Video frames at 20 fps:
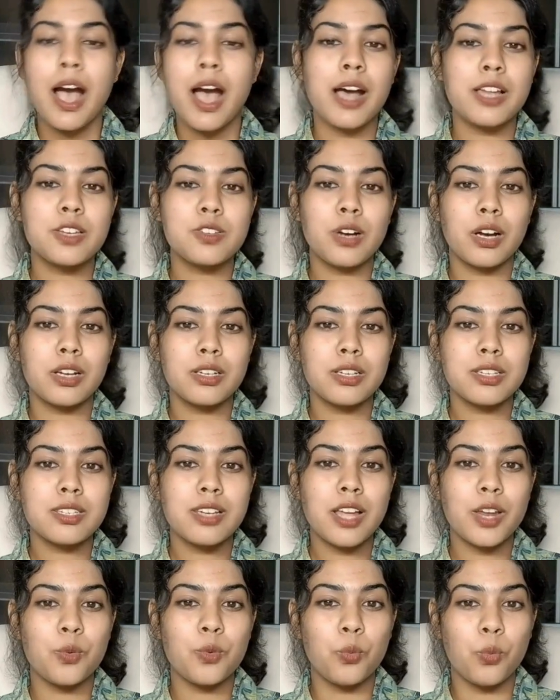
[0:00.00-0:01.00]
And to
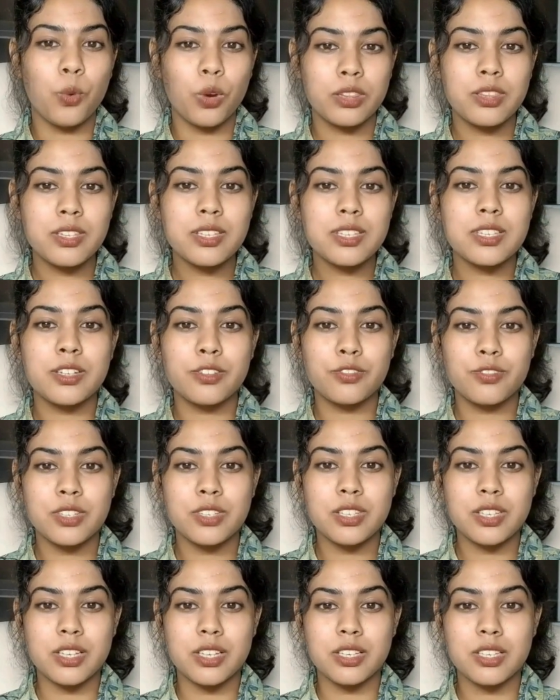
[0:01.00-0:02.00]
understand what this
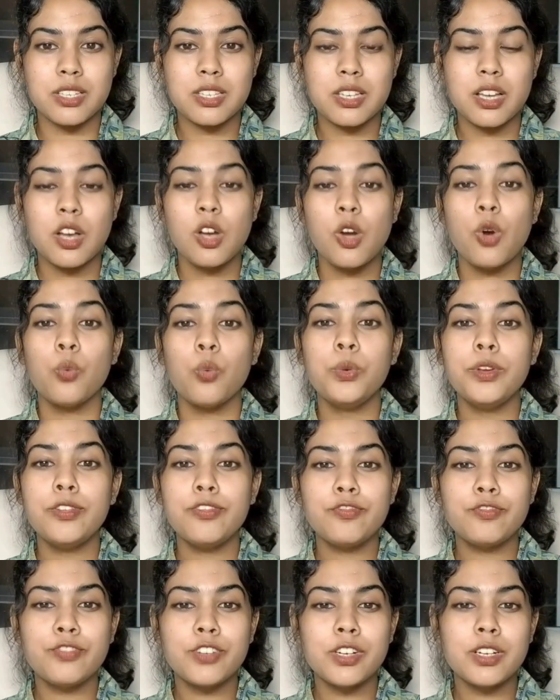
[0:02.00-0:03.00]
difference is, we
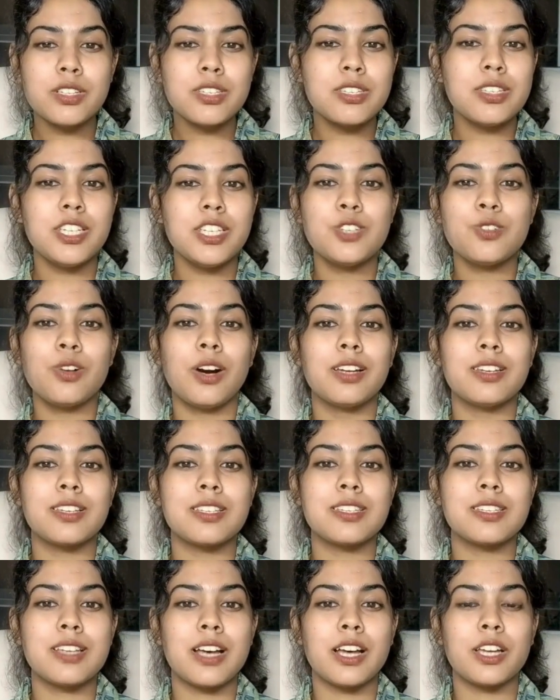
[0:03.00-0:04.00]
first need to
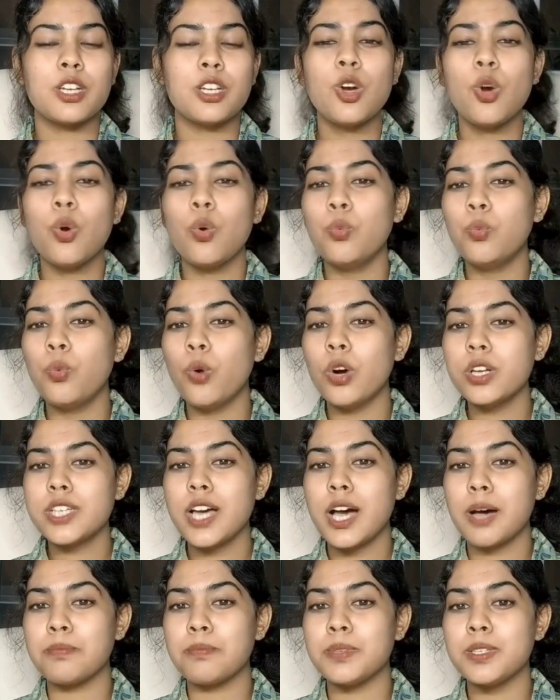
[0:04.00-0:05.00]
understand what
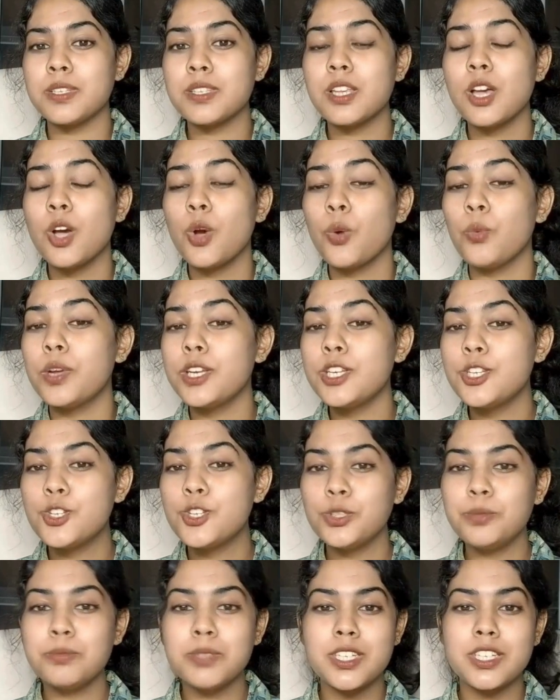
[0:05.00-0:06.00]
happens when
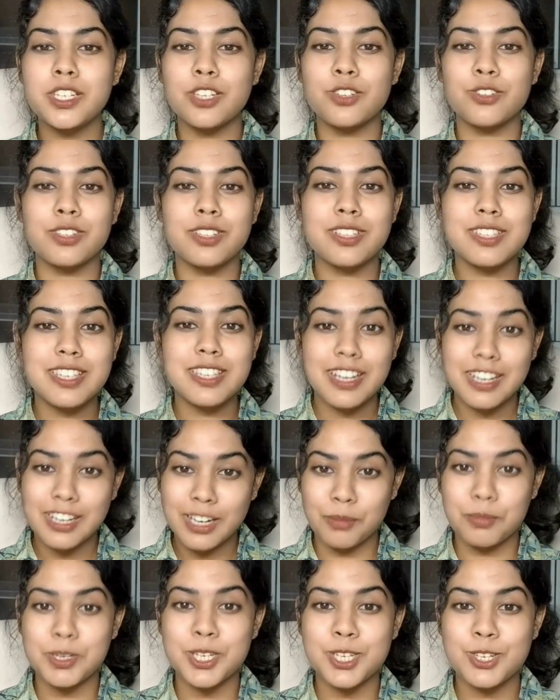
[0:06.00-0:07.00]
two materials
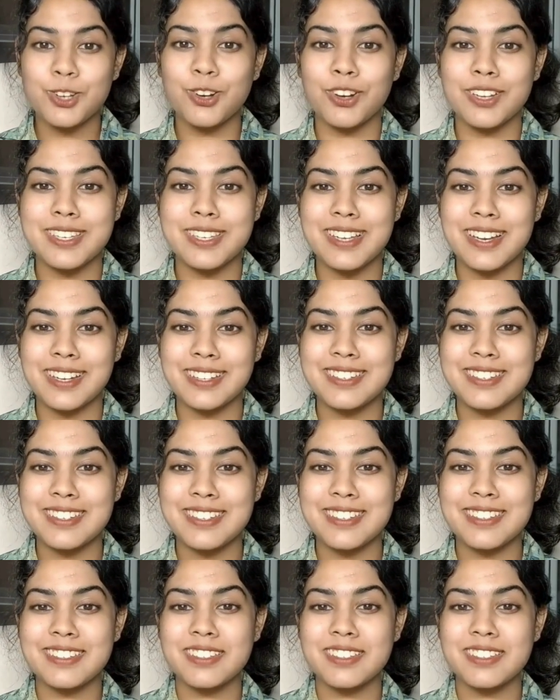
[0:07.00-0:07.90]
come into contact.